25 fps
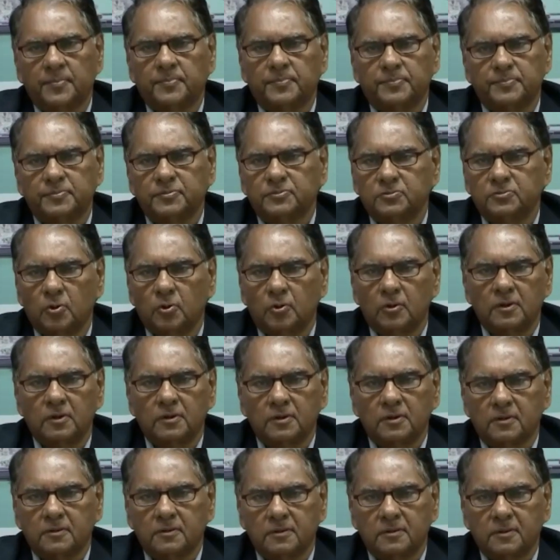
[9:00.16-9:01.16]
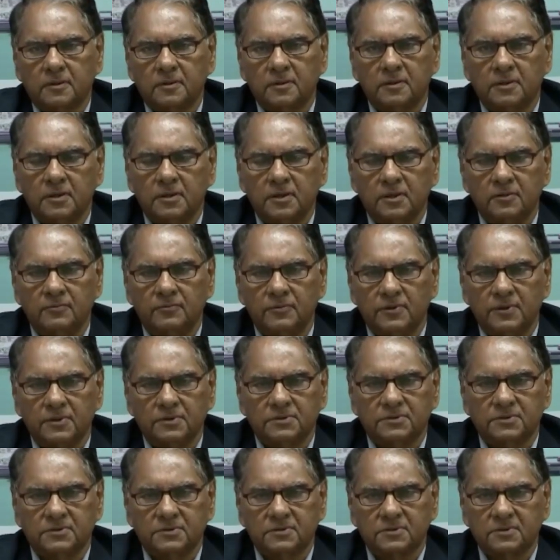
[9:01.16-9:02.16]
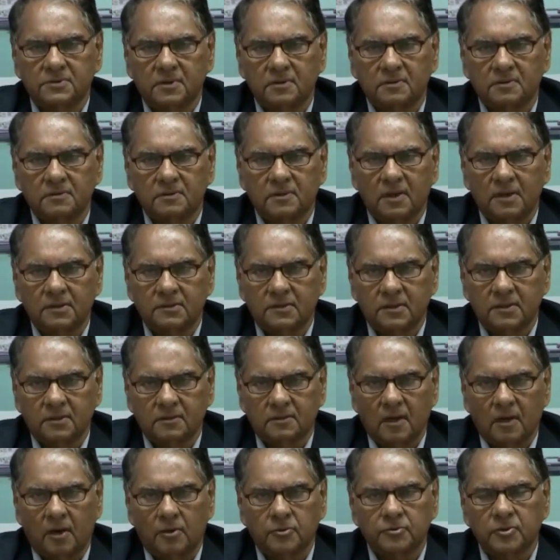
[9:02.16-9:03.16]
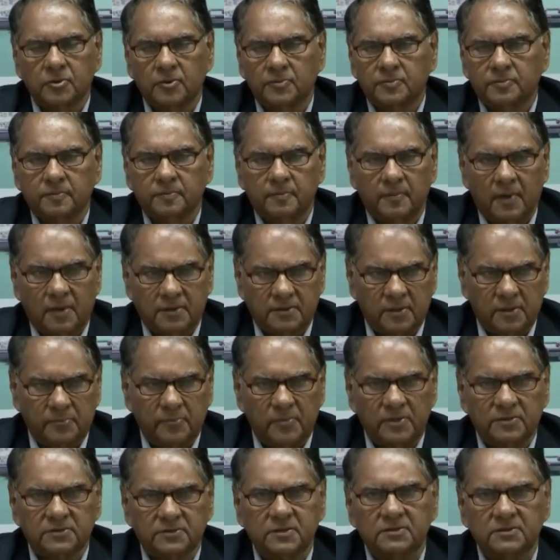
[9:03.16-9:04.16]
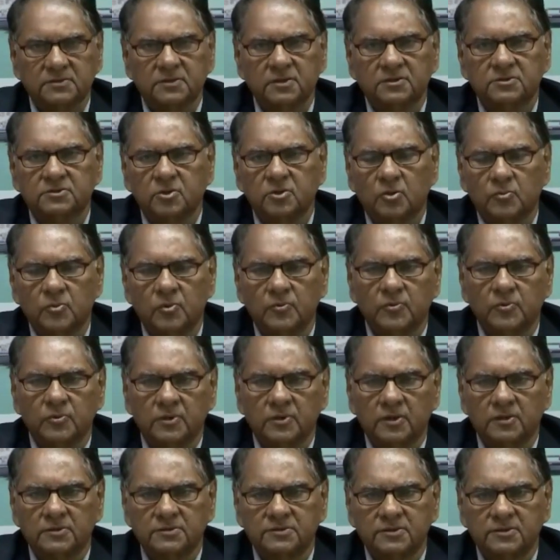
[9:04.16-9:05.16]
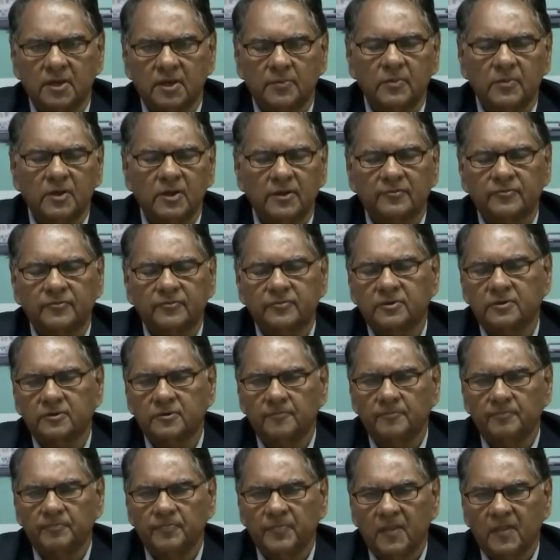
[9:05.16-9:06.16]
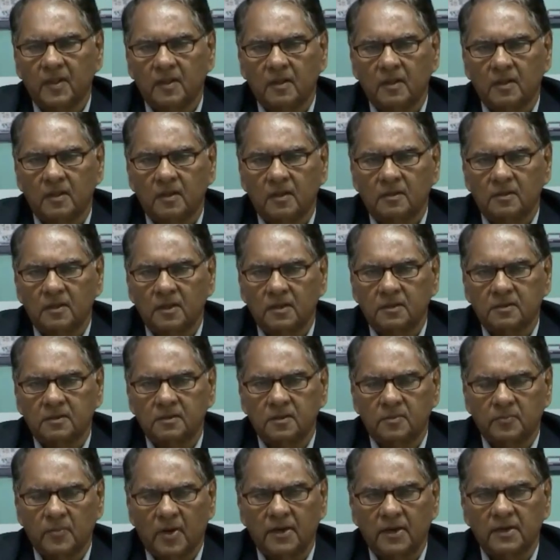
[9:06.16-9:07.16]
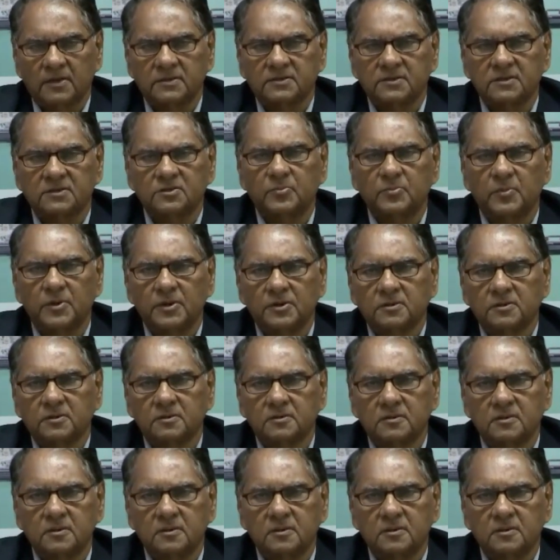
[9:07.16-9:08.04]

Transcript: up solar in evenings, I think out of, as I mentioned just now before Ghanshyam left, that in my assessment,